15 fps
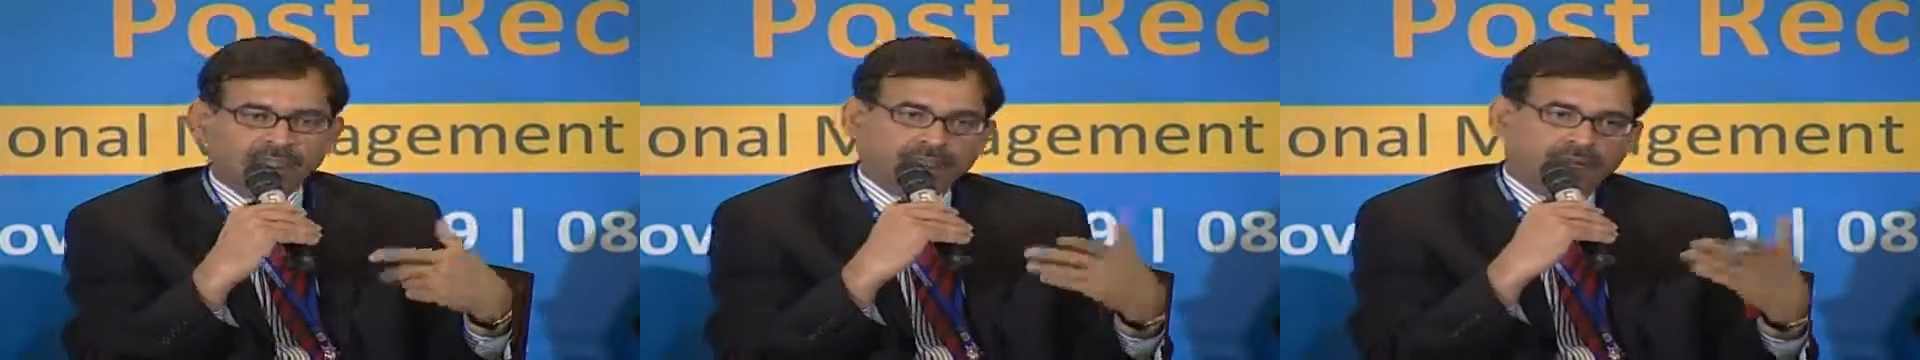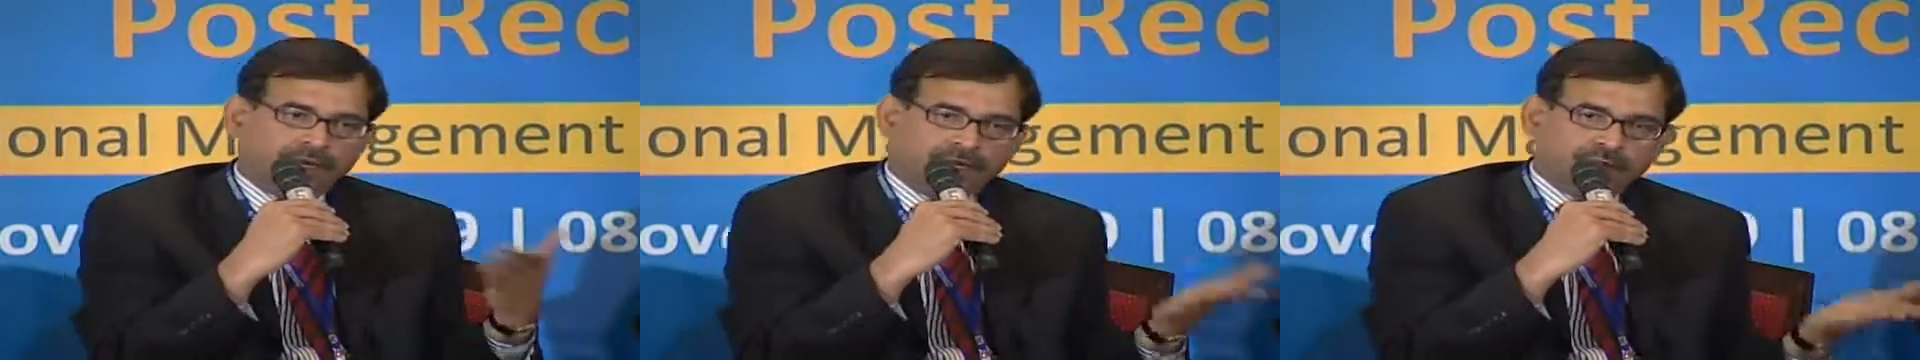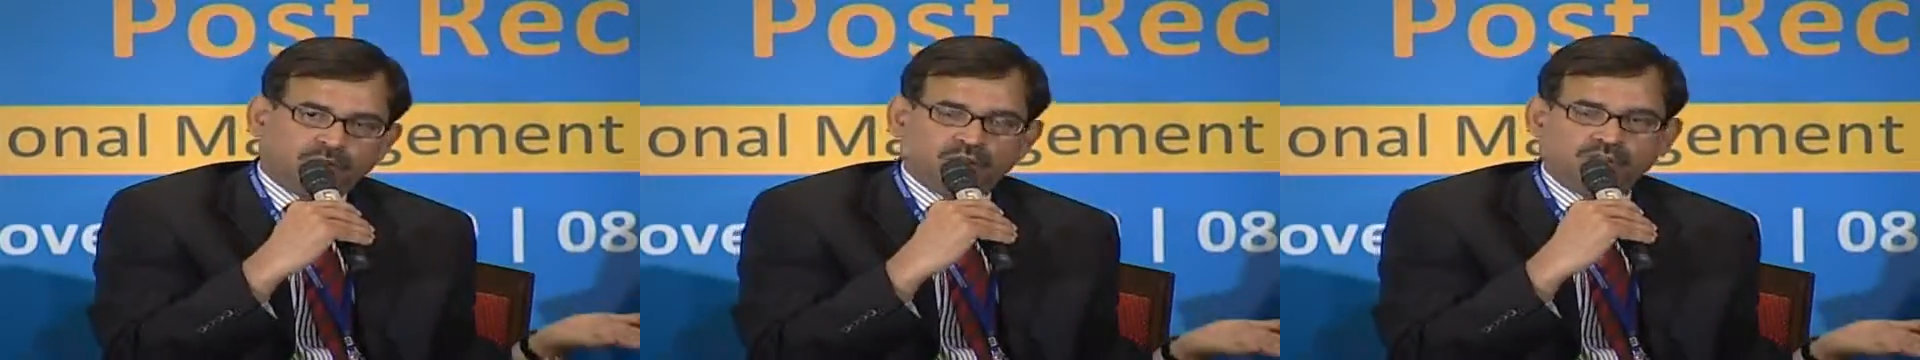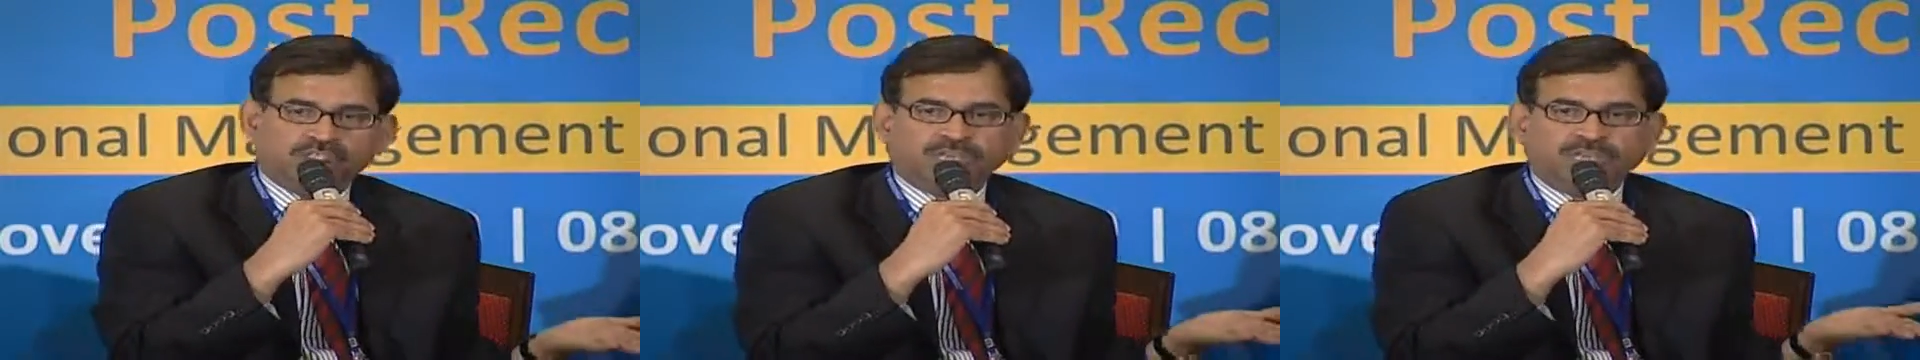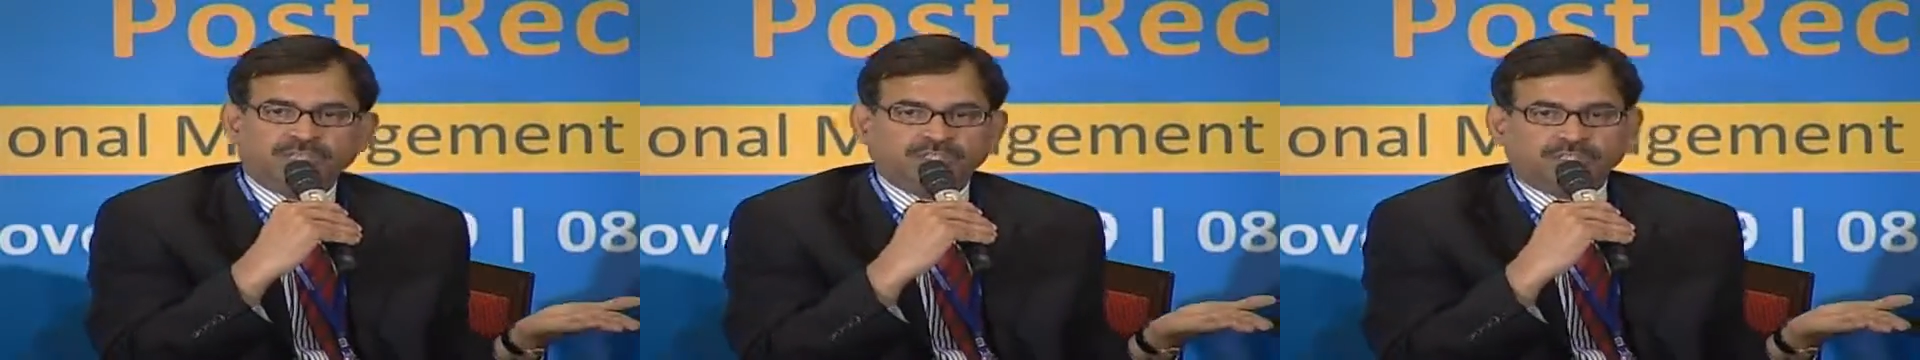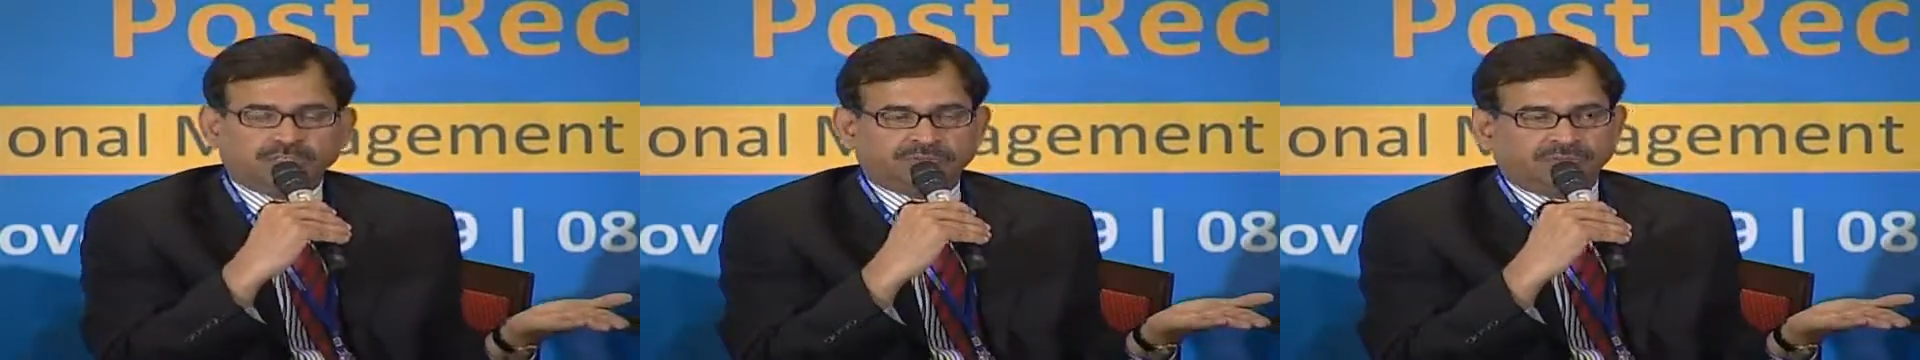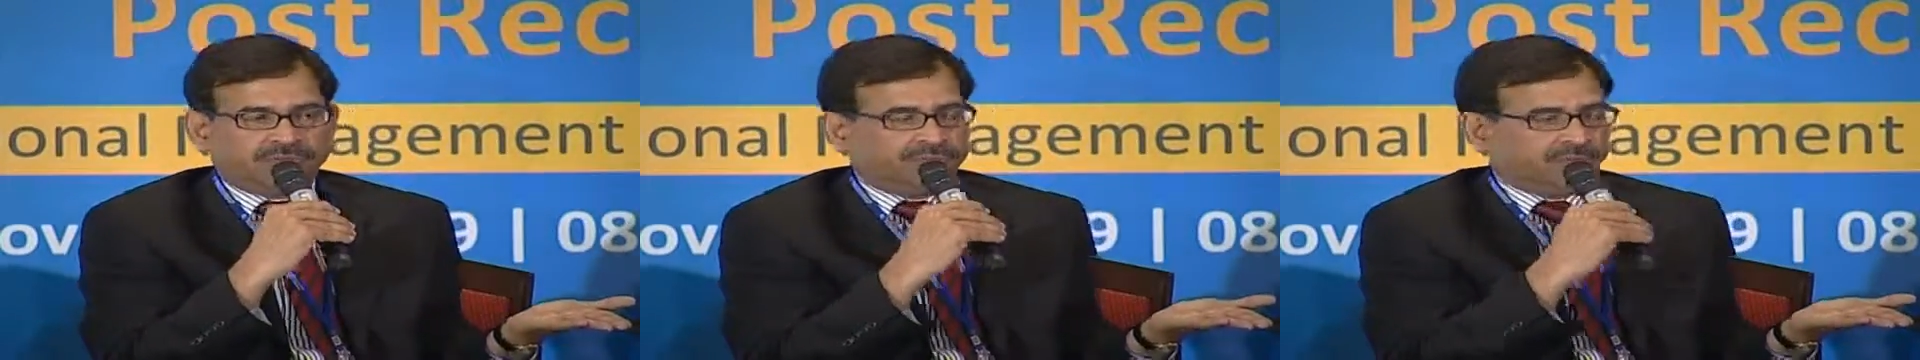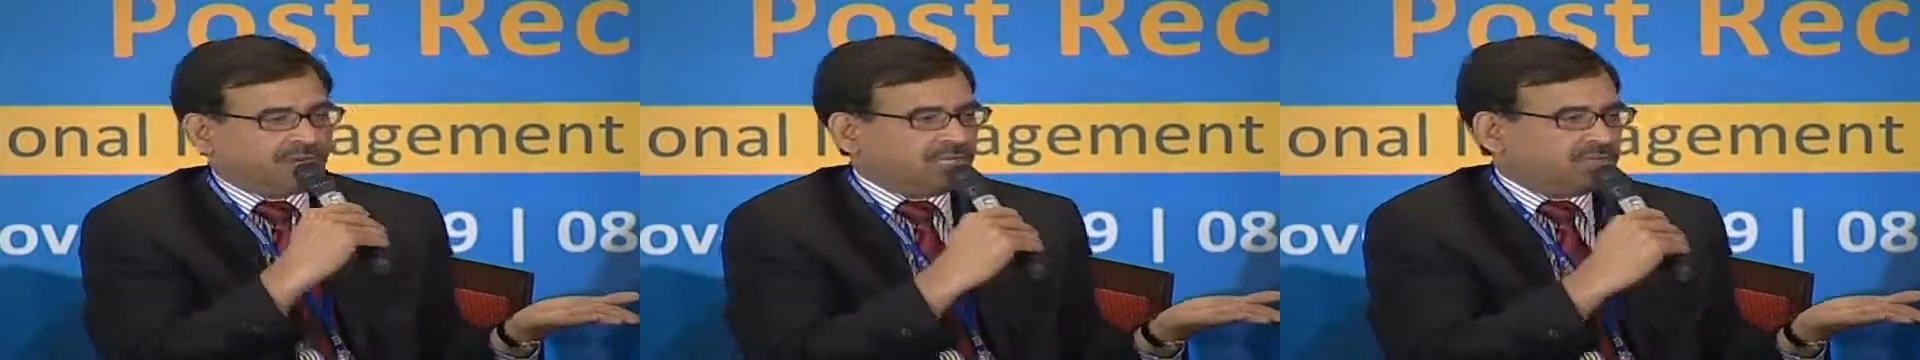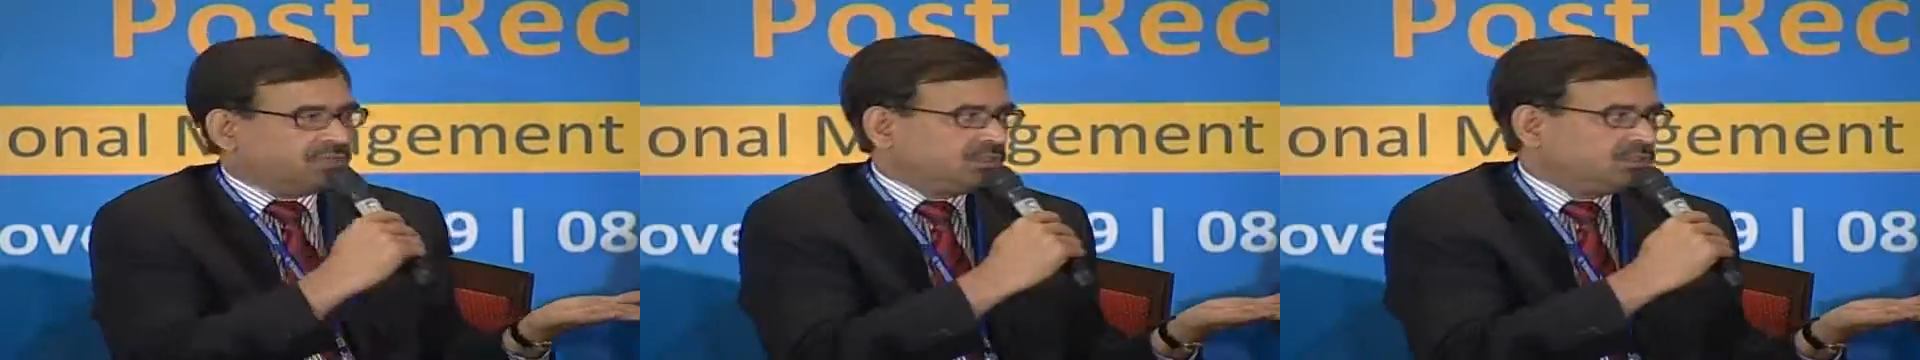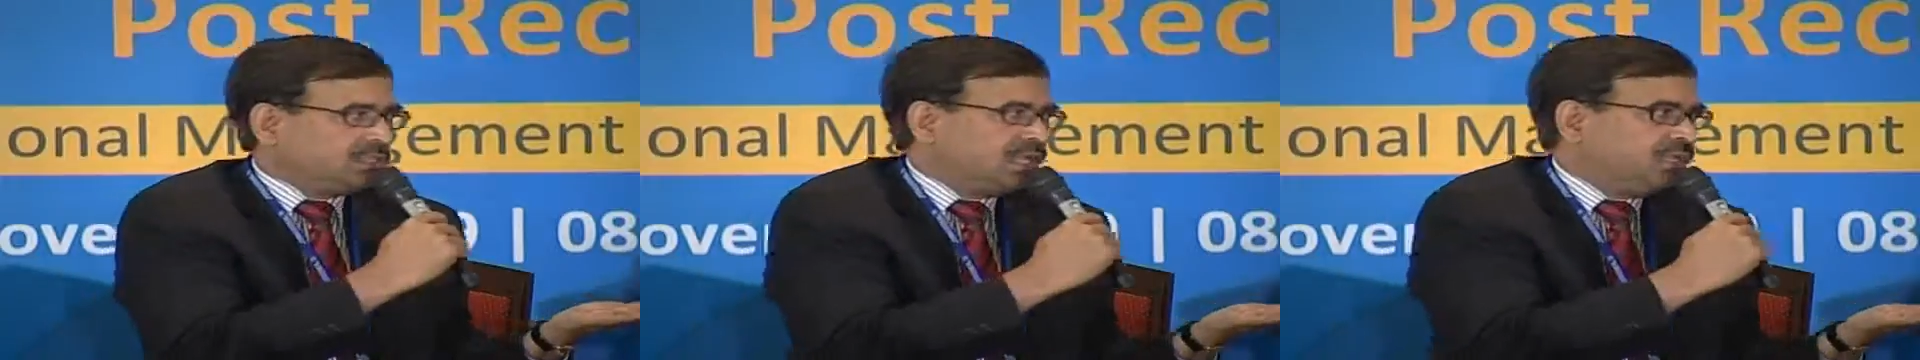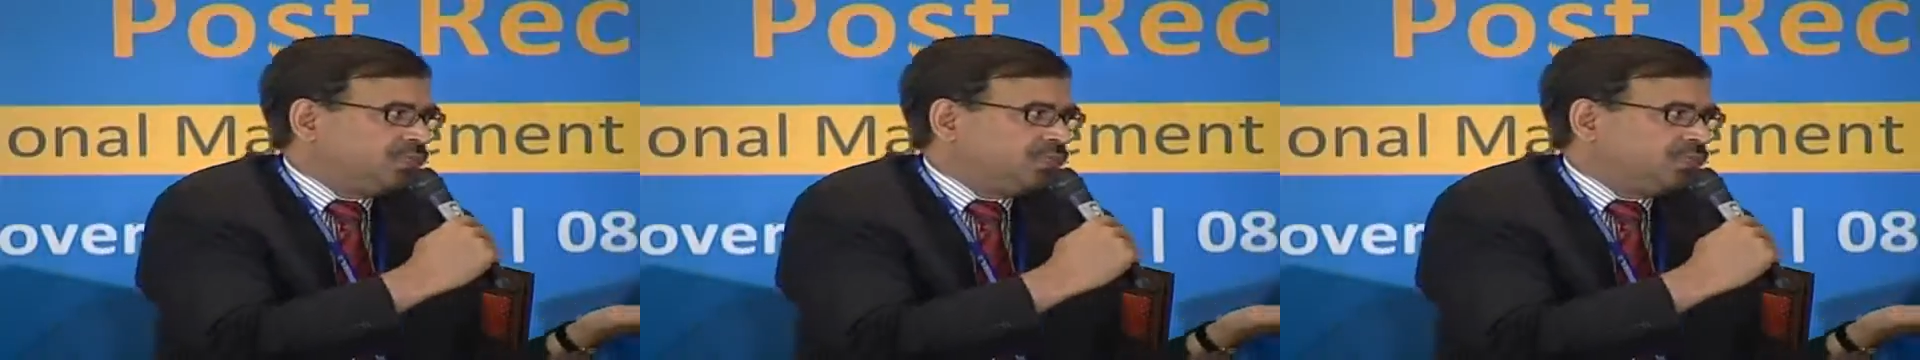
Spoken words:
So the challenges for us